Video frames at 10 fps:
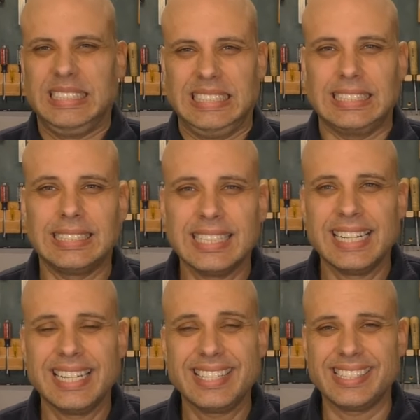Ugh,
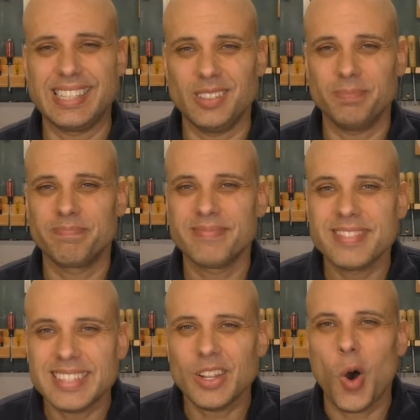it's a little,
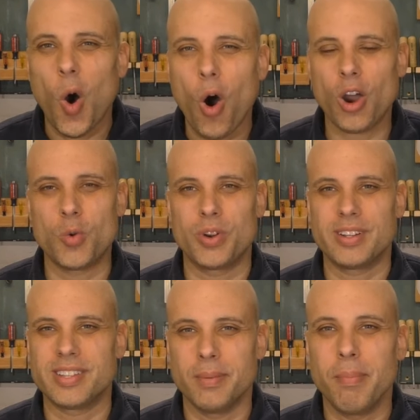it's a little
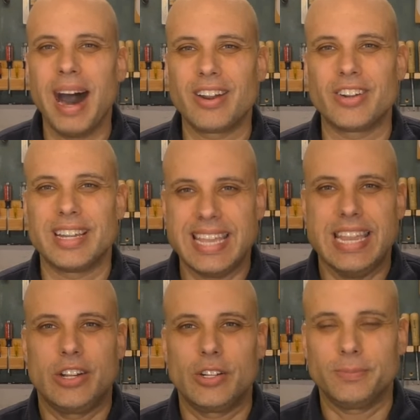awkward to the modern
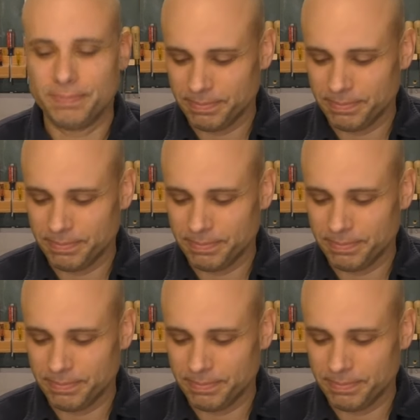ear.